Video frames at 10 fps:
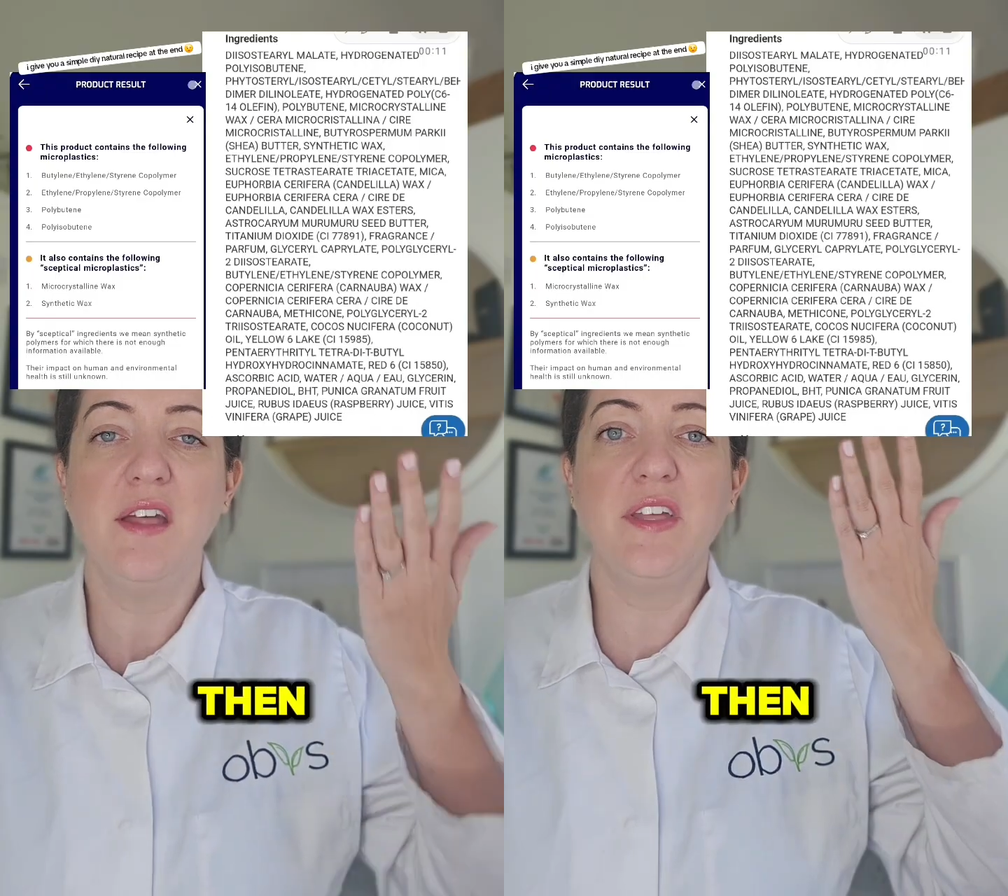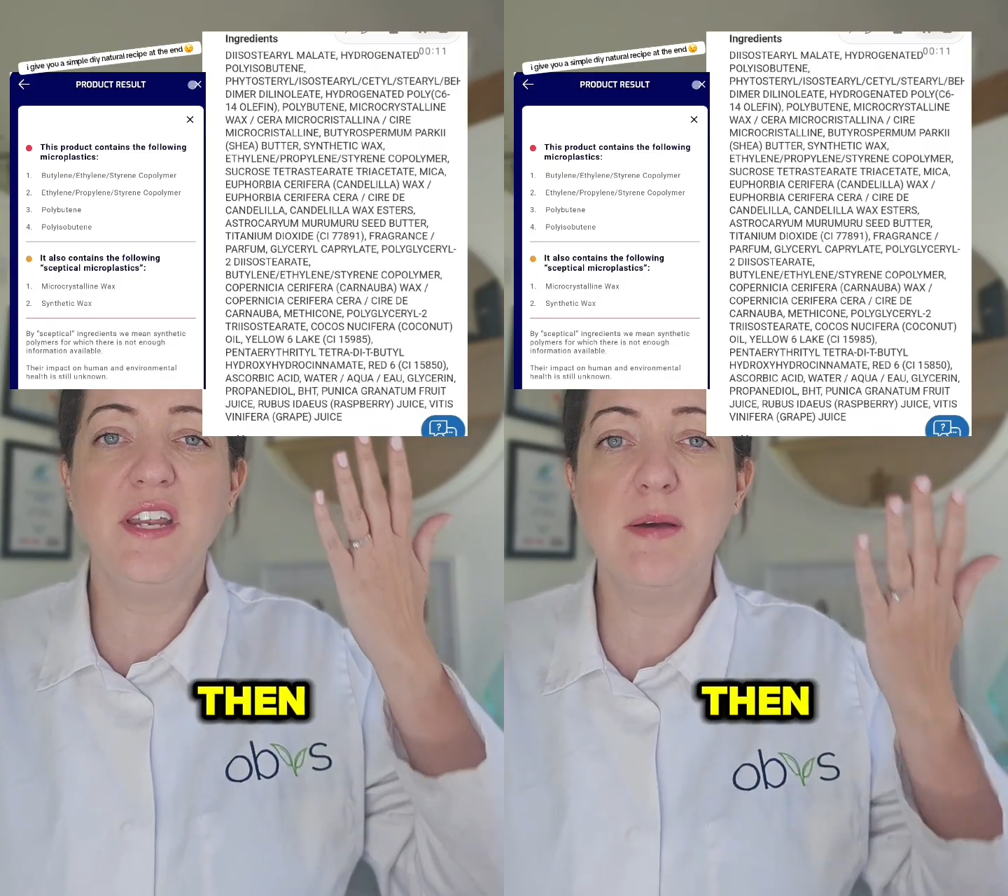
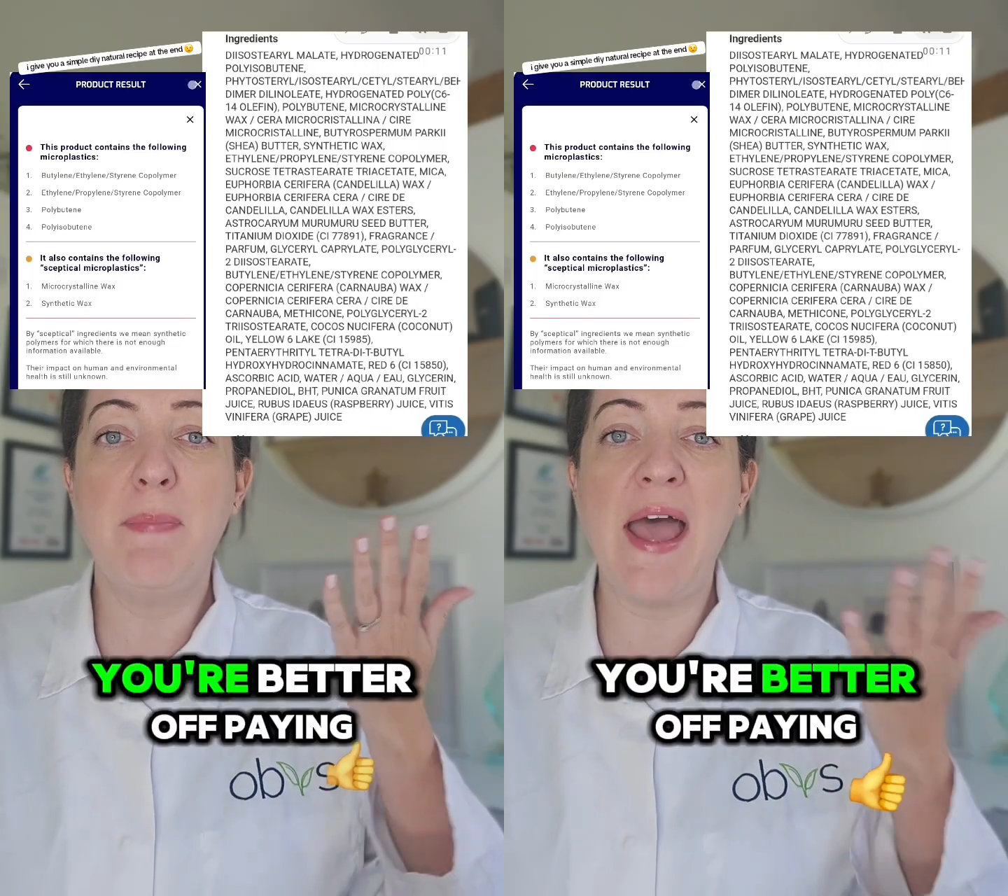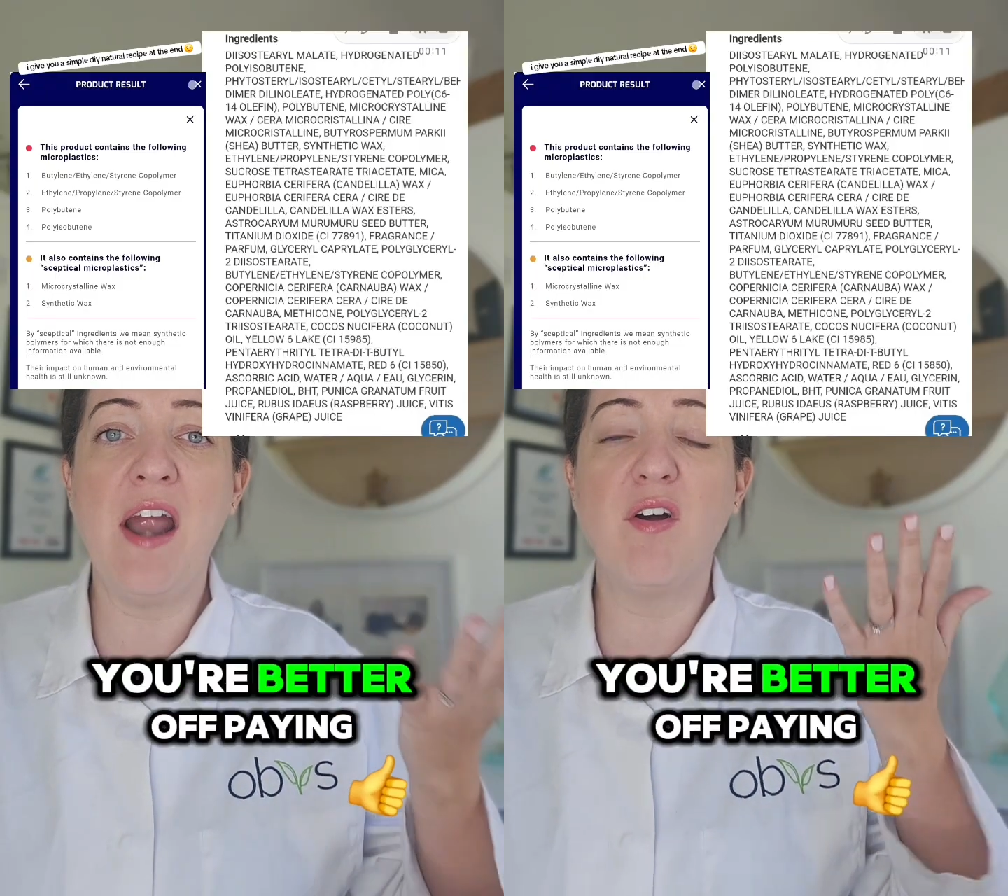then you're
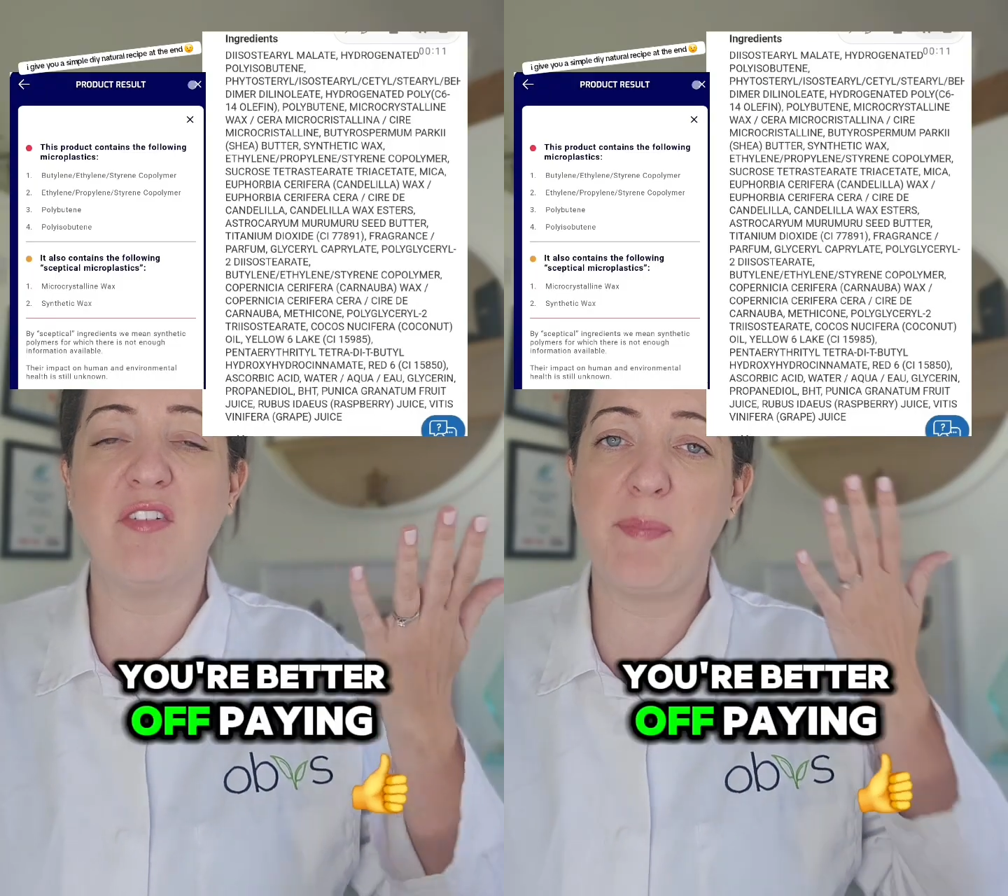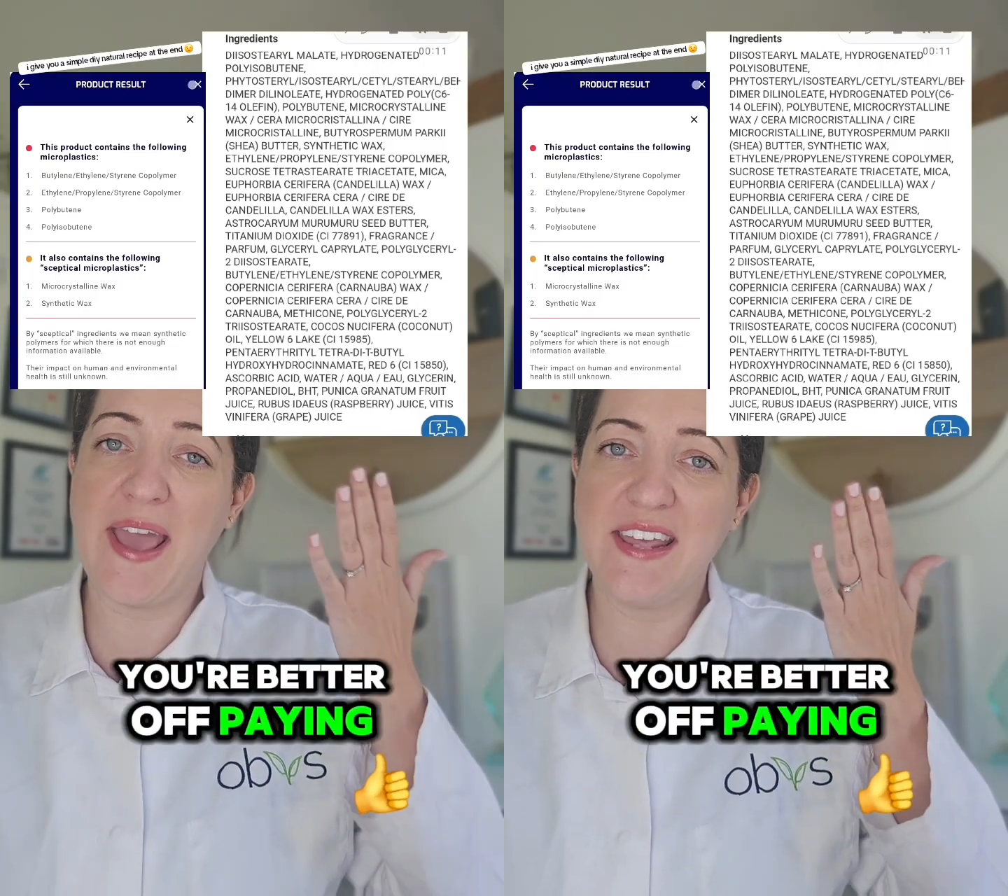better
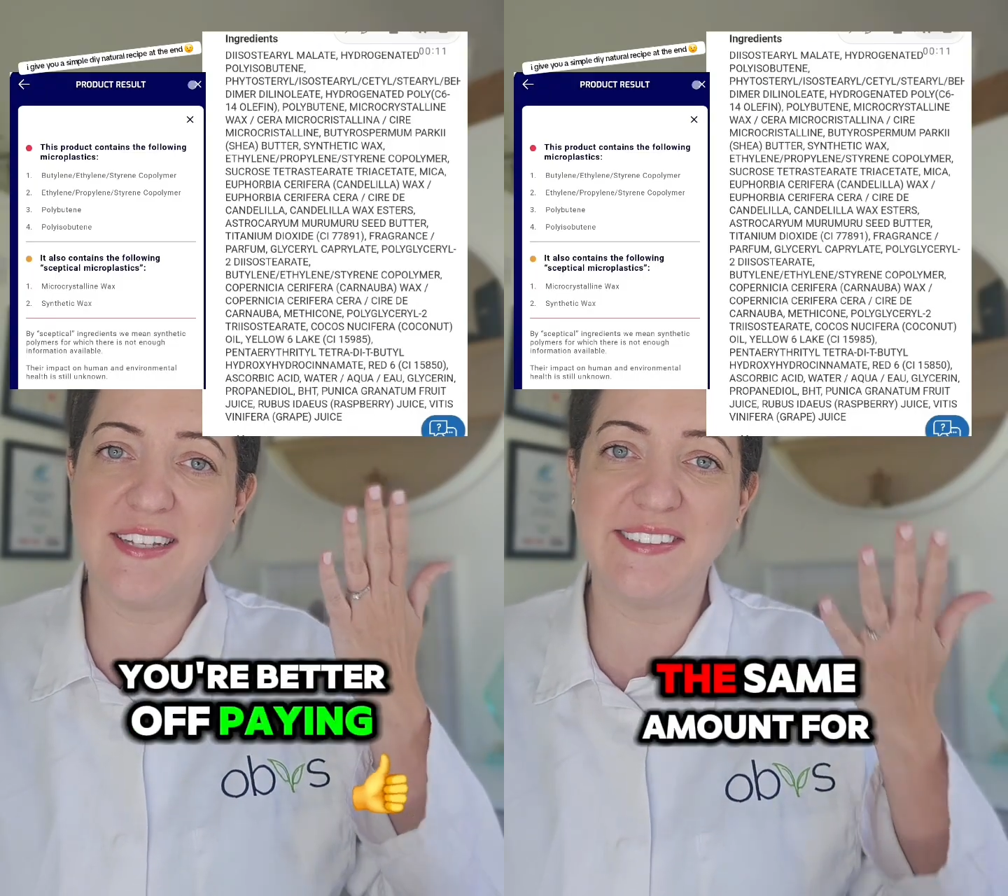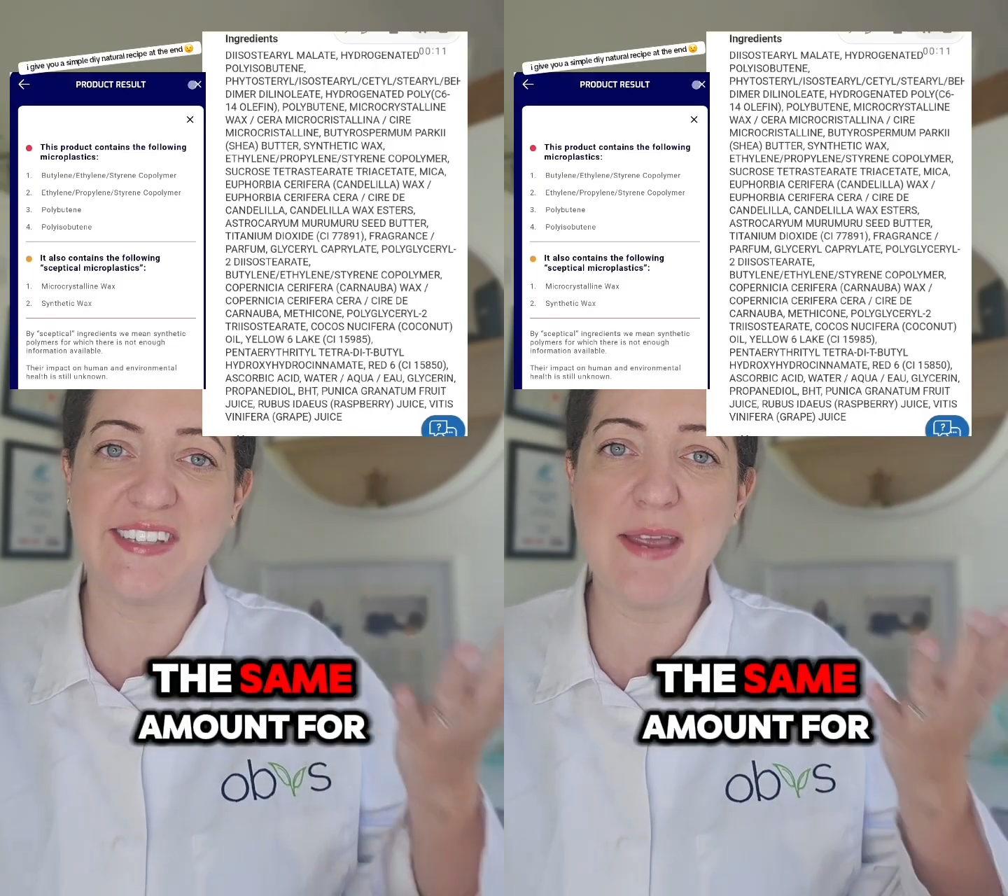off paying
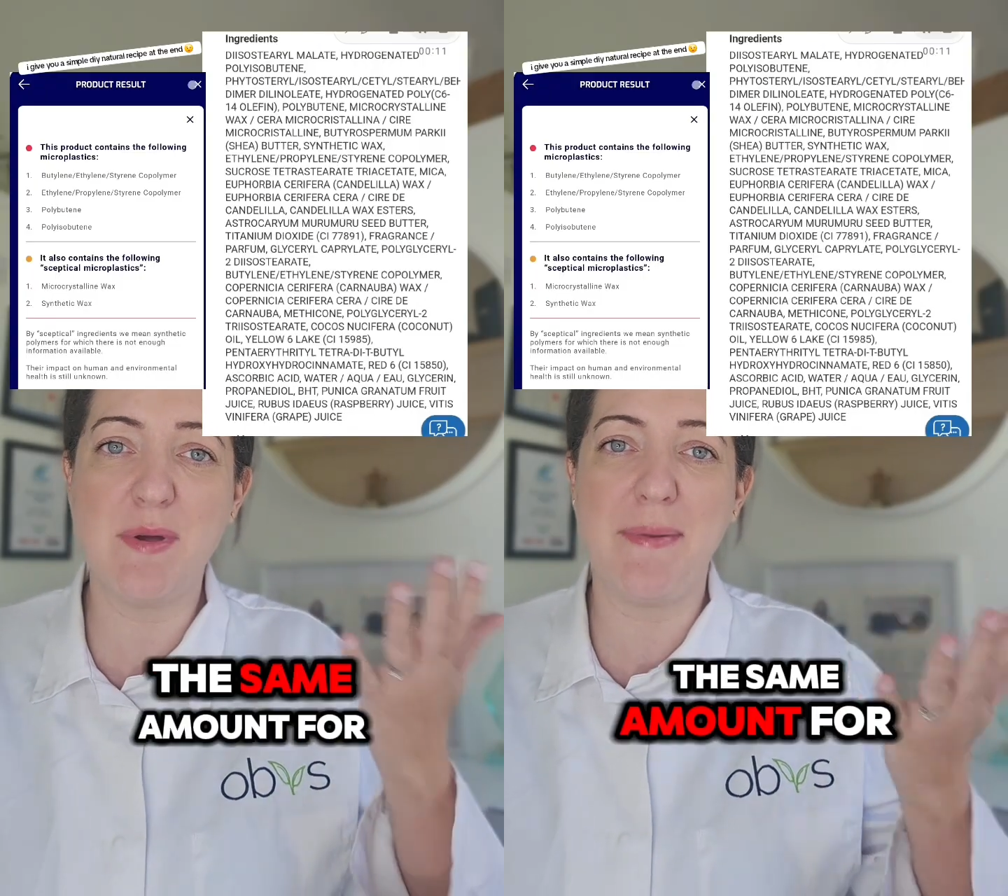the same